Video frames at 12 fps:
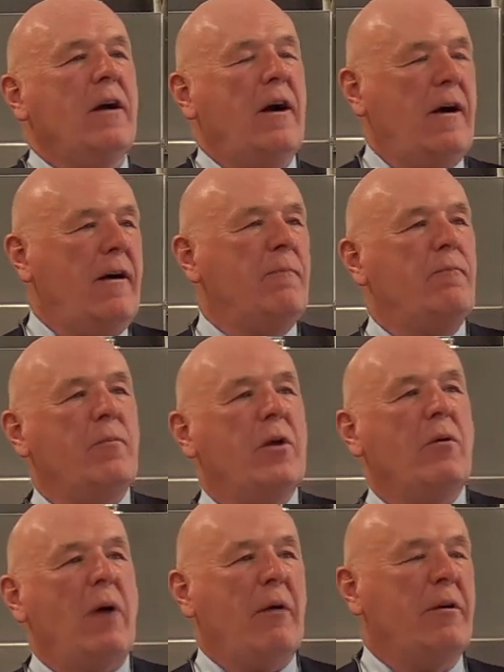Um,
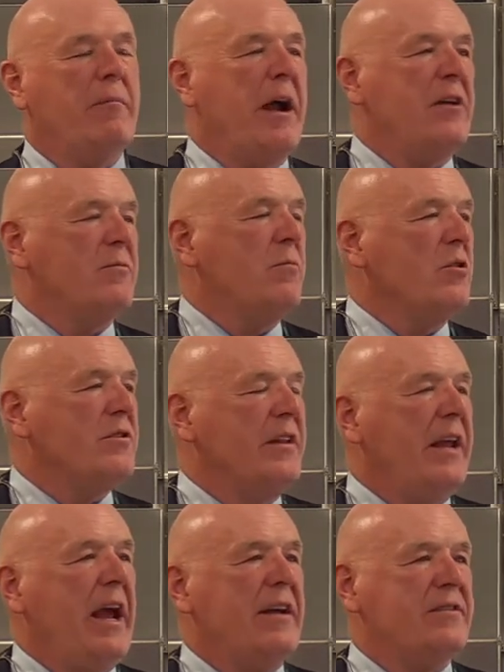I would imagine most of
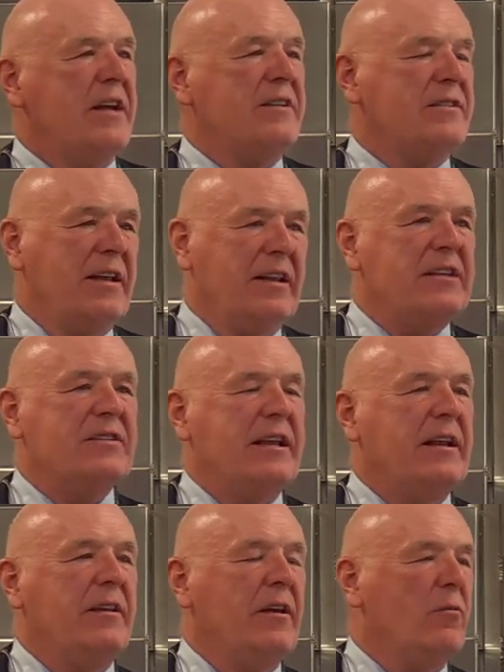the assets, at least the,
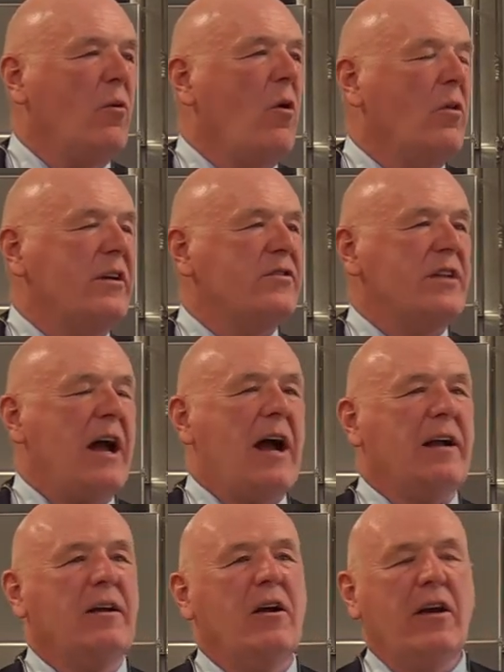the rolling
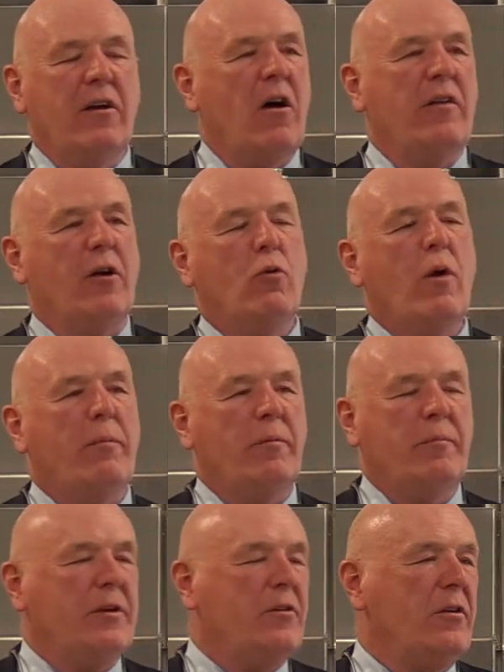stock and all the
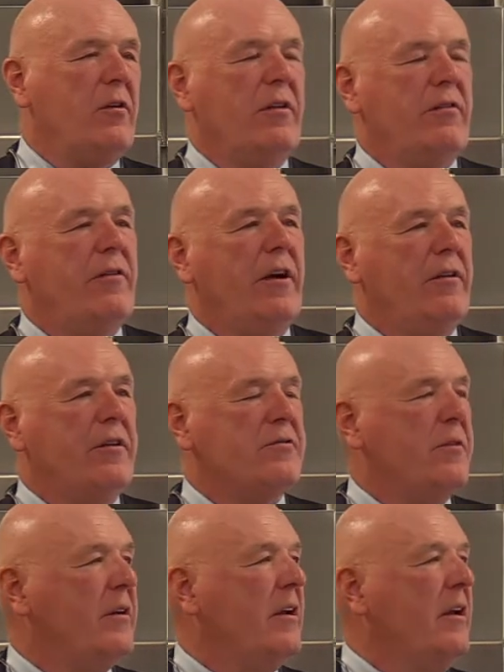equipment, will be turned over to the fire
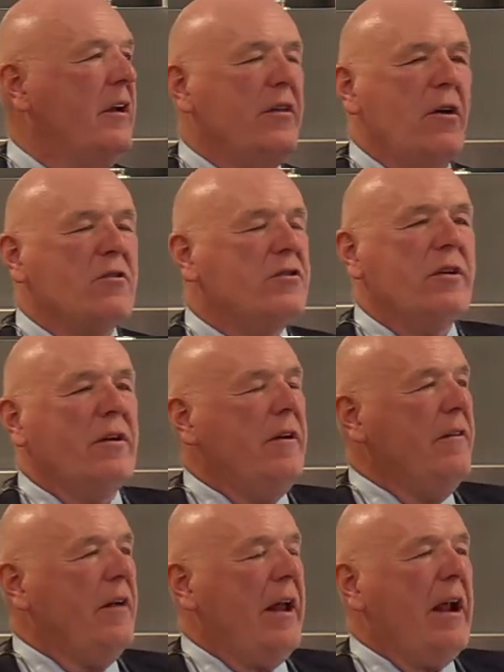district. Those
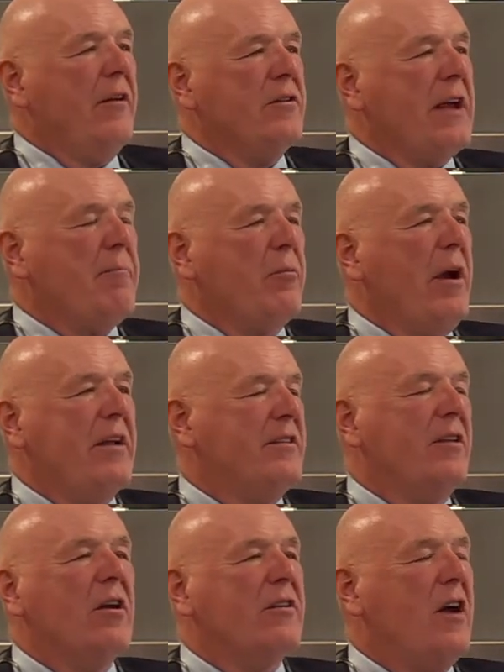that those apparatus,
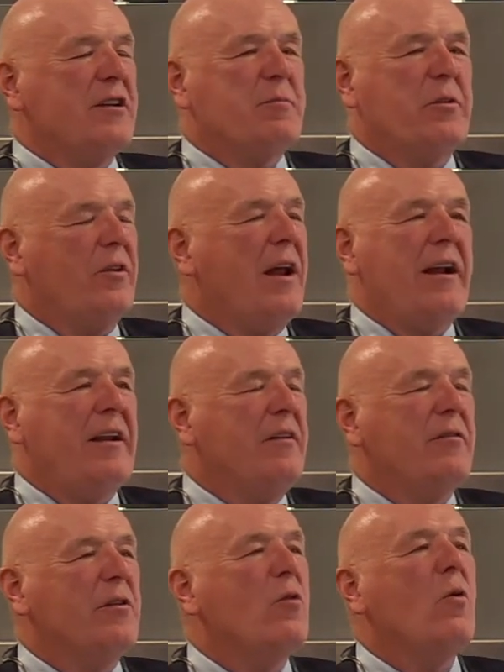they look nice, but they're not any
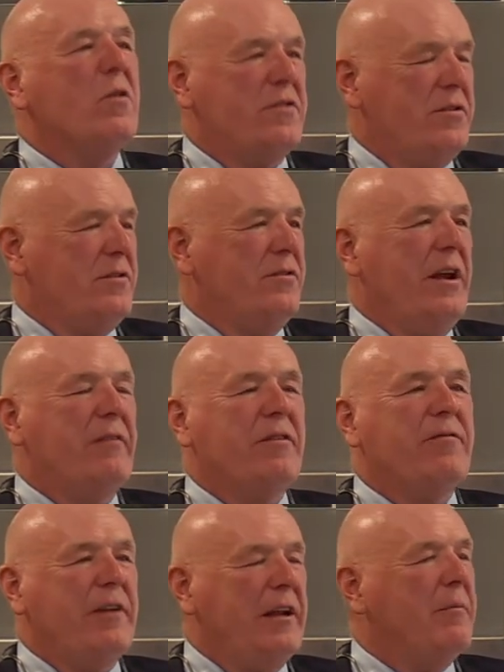different than horses. You have to
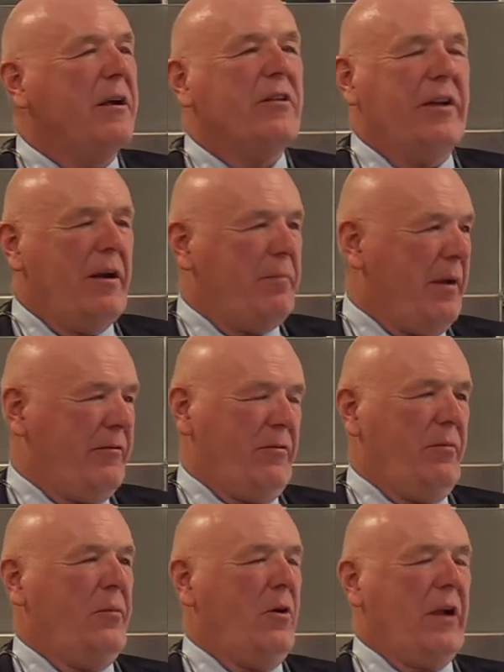feed them and clean up after
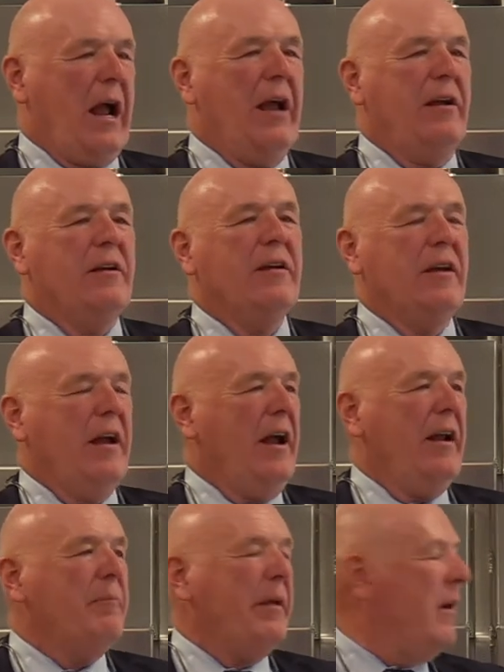them, okay?
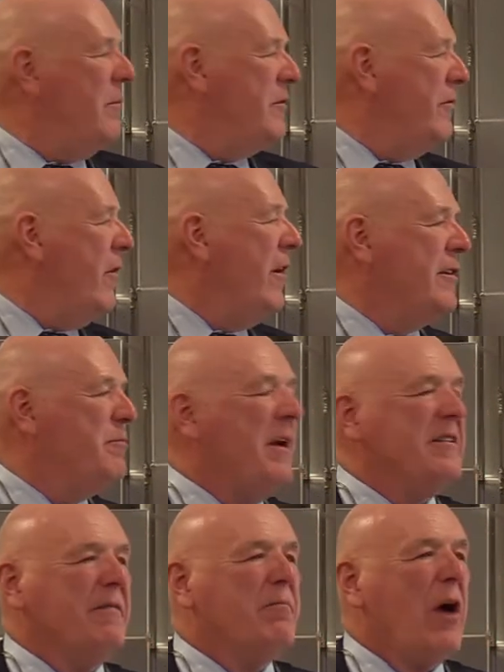And it becomes a very
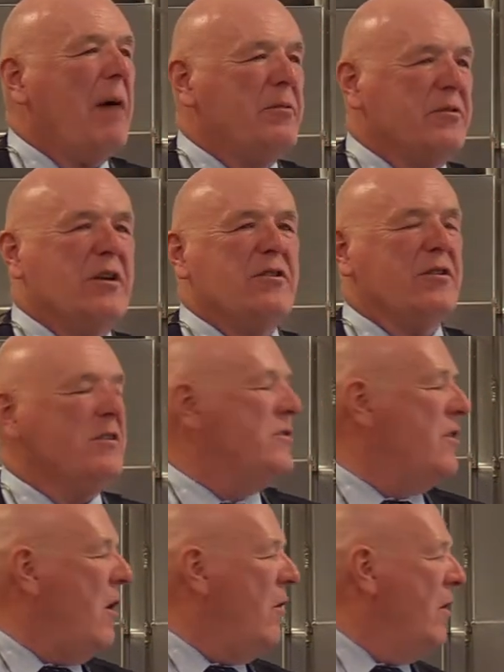expensive proposition.
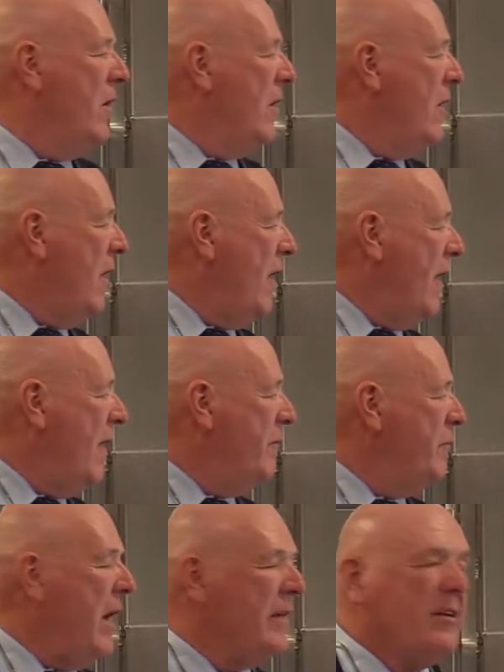So,
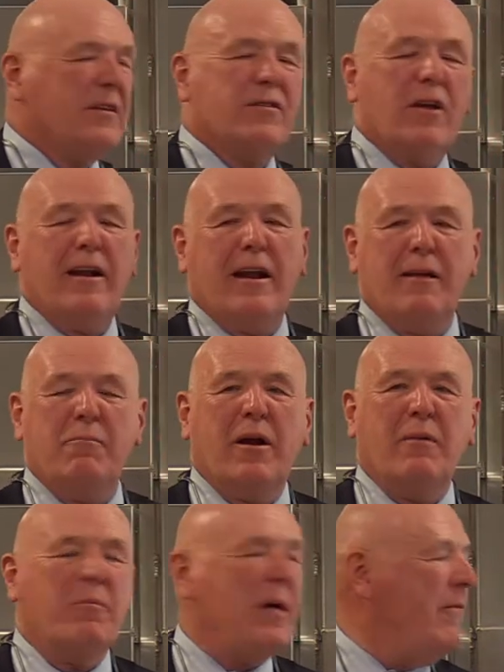um, not to slight
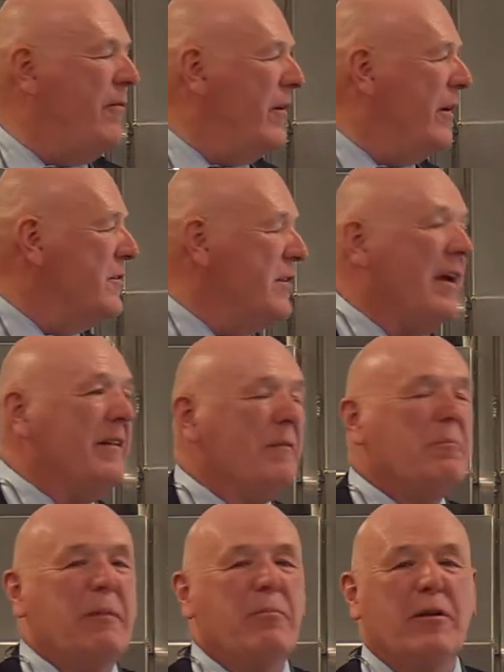anybody, but my feeling is that the
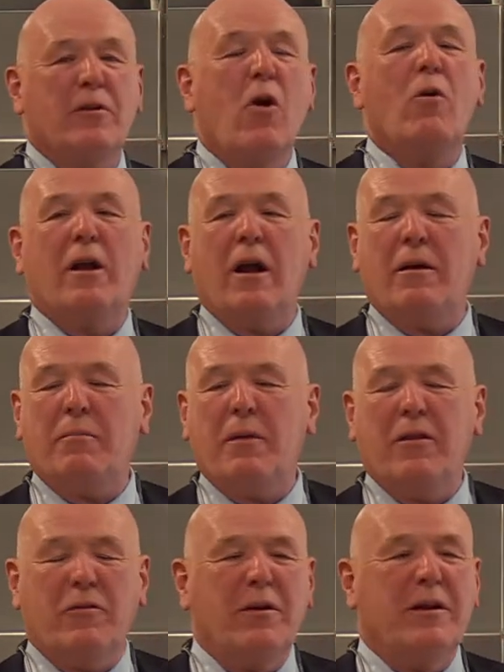people that don't get out of
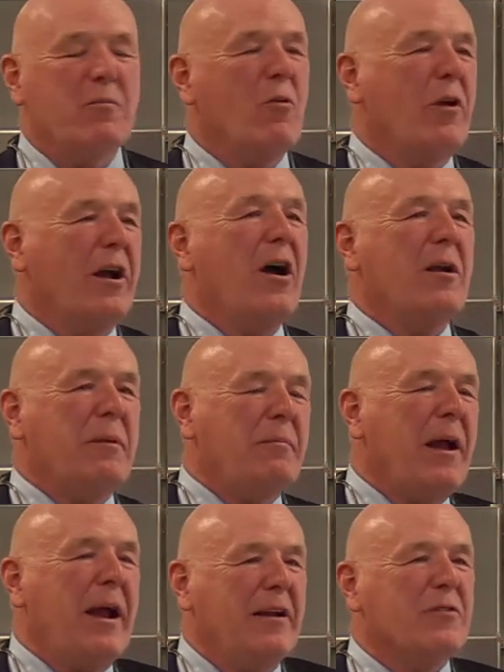bed 3 in the morning ought to be
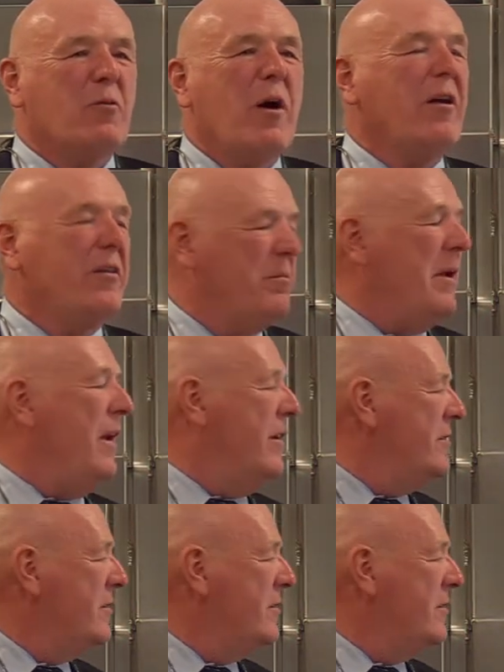paying as well as me.